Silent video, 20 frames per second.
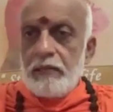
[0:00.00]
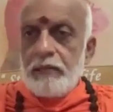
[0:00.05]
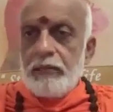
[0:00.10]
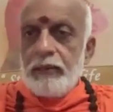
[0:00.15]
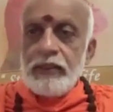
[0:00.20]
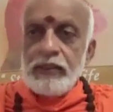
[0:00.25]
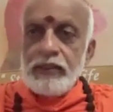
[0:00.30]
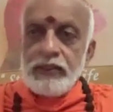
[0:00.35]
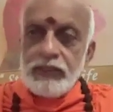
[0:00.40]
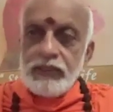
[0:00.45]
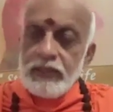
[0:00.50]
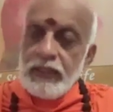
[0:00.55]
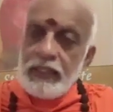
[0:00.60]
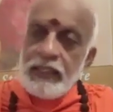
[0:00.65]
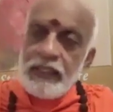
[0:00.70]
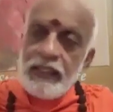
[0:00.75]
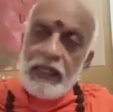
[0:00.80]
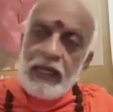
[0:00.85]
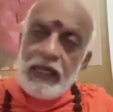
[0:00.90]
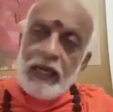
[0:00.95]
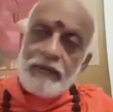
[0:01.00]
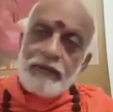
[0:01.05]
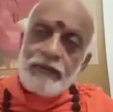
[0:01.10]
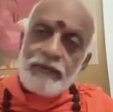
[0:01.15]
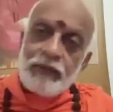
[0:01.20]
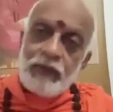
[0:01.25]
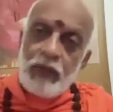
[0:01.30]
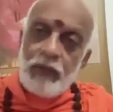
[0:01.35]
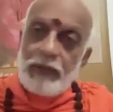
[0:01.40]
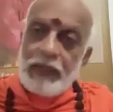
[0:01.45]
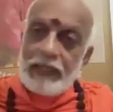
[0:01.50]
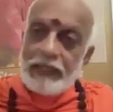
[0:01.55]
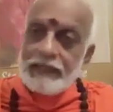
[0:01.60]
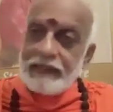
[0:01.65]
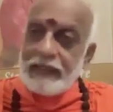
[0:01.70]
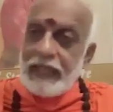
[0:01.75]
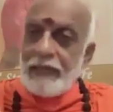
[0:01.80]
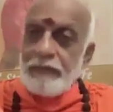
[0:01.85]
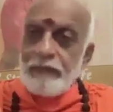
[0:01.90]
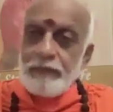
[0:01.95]
Personally, from
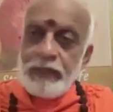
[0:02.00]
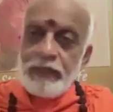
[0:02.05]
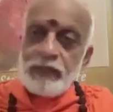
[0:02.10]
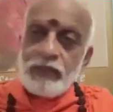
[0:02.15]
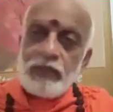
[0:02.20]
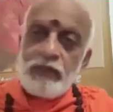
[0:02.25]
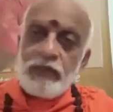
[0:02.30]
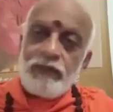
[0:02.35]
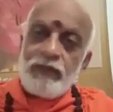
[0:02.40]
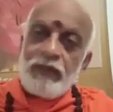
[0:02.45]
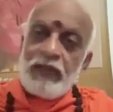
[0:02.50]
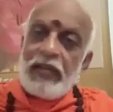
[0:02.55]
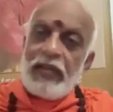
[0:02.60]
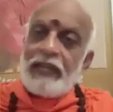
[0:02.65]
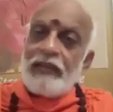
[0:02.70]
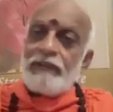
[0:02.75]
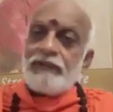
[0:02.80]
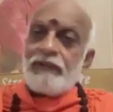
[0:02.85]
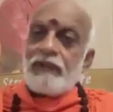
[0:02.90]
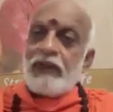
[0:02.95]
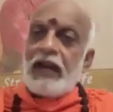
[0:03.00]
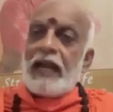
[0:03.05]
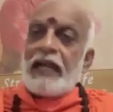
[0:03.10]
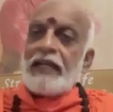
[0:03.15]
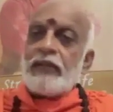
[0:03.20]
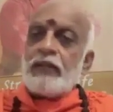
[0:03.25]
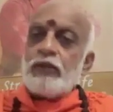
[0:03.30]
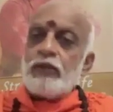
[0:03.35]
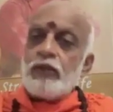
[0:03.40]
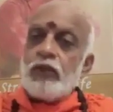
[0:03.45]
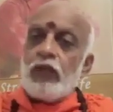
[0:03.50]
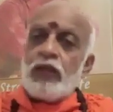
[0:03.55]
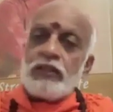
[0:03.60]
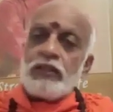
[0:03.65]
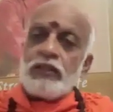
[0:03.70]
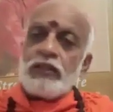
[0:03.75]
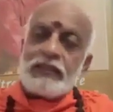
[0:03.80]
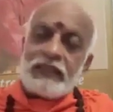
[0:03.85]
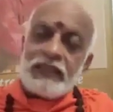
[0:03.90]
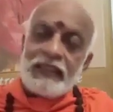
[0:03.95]
examples of life, I do
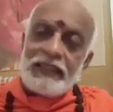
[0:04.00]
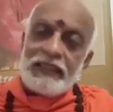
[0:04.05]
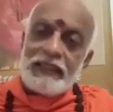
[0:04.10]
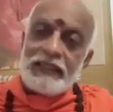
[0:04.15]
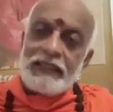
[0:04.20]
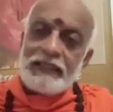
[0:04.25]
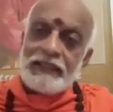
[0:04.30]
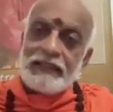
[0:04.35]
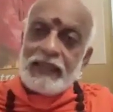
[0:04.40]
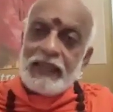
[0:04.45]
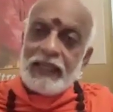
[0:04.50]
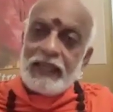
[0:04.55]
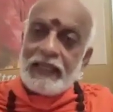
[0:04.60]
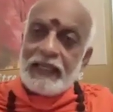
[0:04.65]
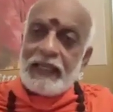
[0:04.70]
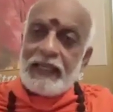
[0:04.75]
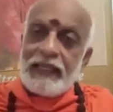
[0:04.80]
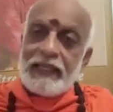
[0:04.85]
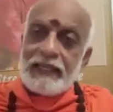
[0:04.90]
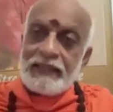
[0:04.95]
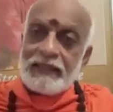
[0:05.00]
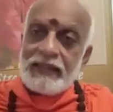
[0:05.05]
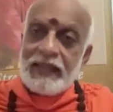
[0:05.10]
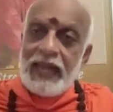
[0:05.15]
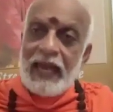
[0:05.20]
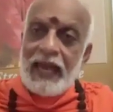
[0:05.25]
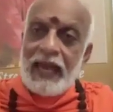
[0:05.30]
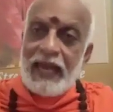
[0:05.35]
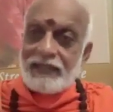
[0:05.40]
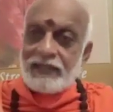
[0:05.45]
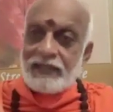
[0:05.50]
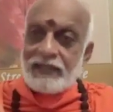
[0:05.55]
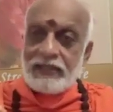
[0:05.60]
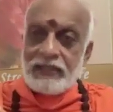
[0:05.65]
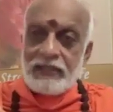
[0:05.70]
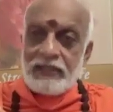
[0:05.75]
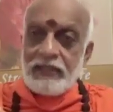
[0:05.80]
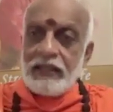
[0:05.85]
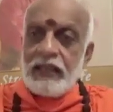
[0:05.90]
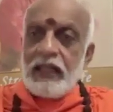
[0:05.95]
not think he is against
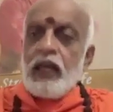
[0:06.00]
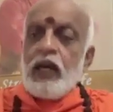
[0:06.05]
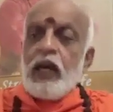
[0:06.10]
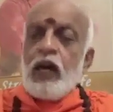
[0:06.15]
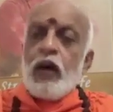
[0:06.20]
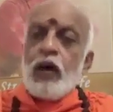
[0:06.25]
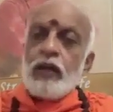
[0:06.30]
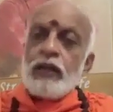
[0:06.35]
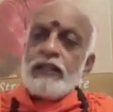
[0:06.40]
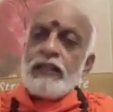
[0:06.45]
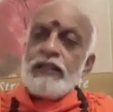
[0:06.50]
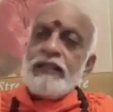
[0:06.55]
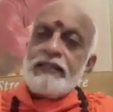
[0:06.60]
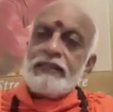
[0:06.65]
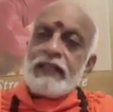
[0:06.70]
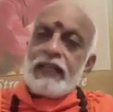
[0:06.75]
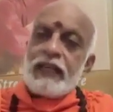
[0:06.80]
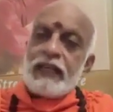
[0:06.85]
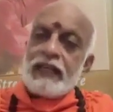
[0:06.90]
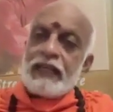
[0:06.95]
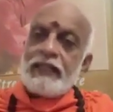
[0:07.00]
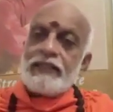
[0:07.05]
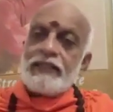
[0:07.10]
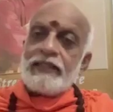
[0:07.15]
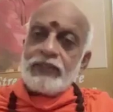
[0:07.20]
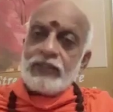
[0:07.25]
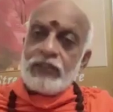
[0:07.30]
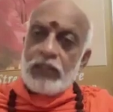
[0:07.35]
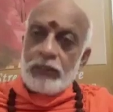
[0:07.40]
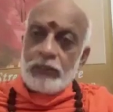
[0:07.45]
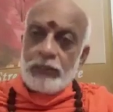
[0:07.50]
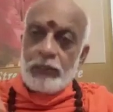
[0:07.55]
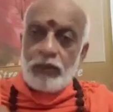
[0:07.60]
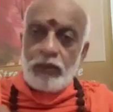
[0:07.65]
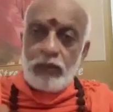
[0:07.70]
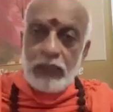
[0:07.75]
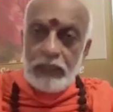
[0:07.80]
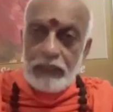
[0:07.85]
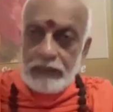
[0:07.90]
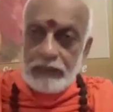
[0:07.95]
action or he is against Karma
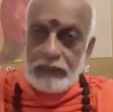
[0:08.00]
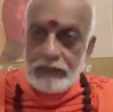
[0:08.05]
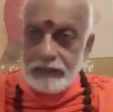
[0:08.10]
Yoga.